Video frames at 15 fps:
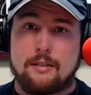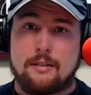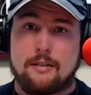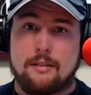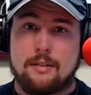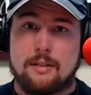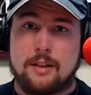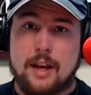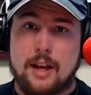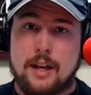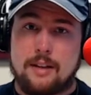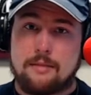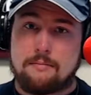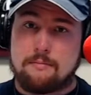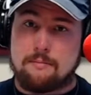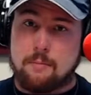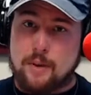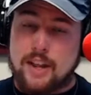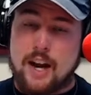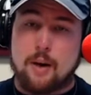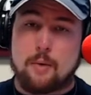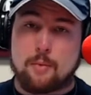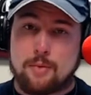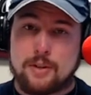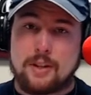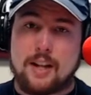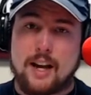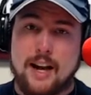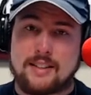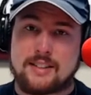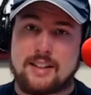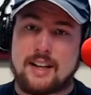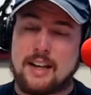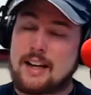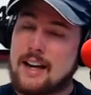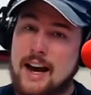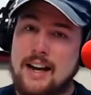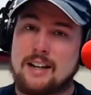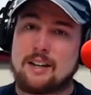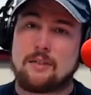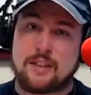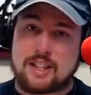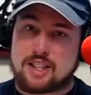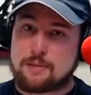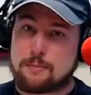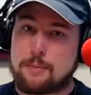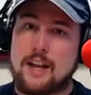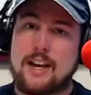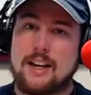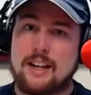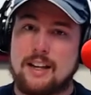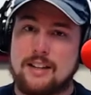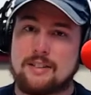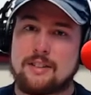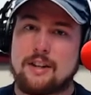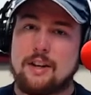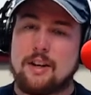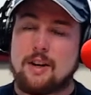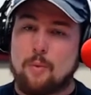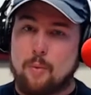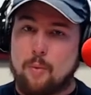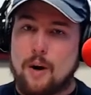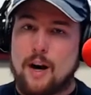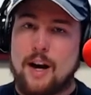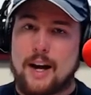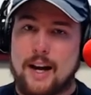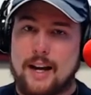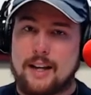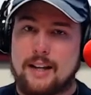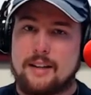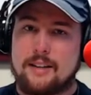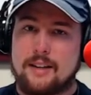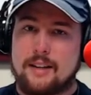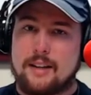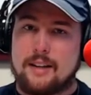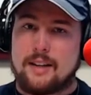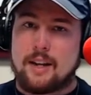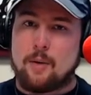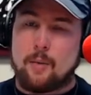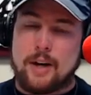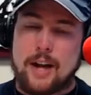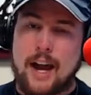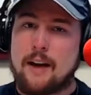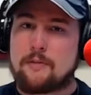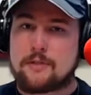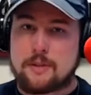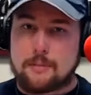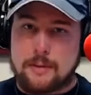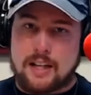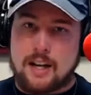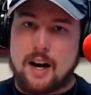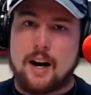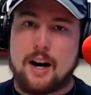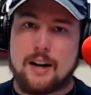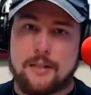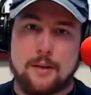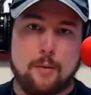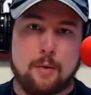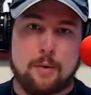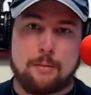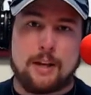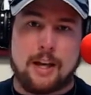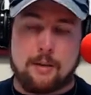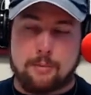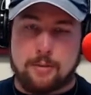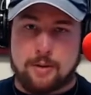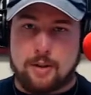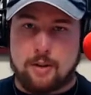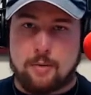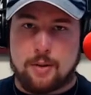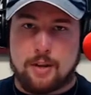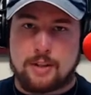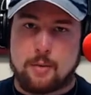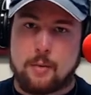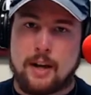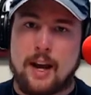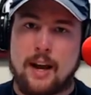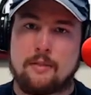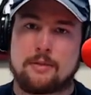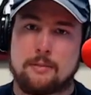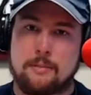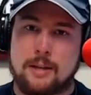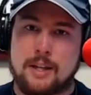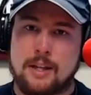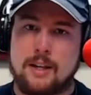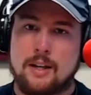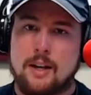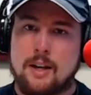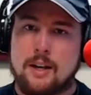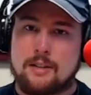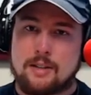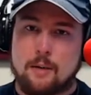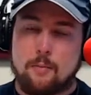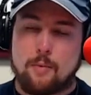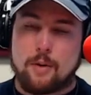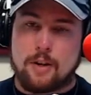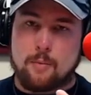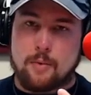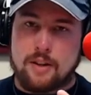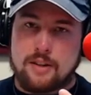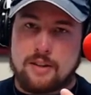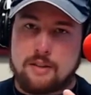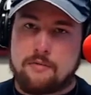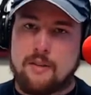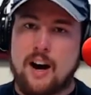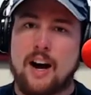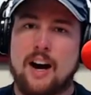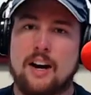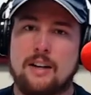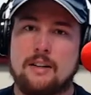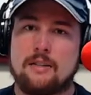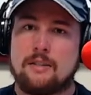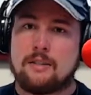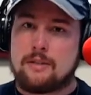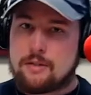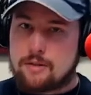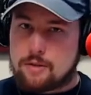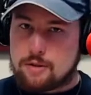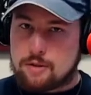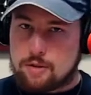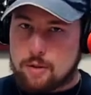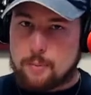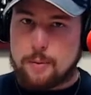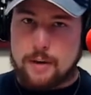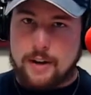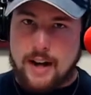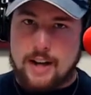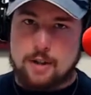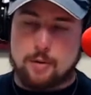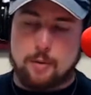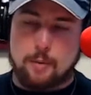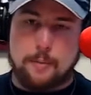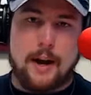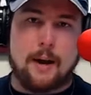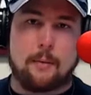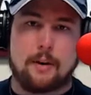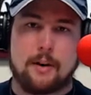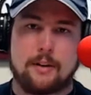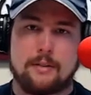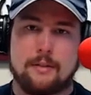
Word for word: They, without realizing it, kind of explained why it would have to be God that would be able to do this. It would have to be someone with divine supernatural power.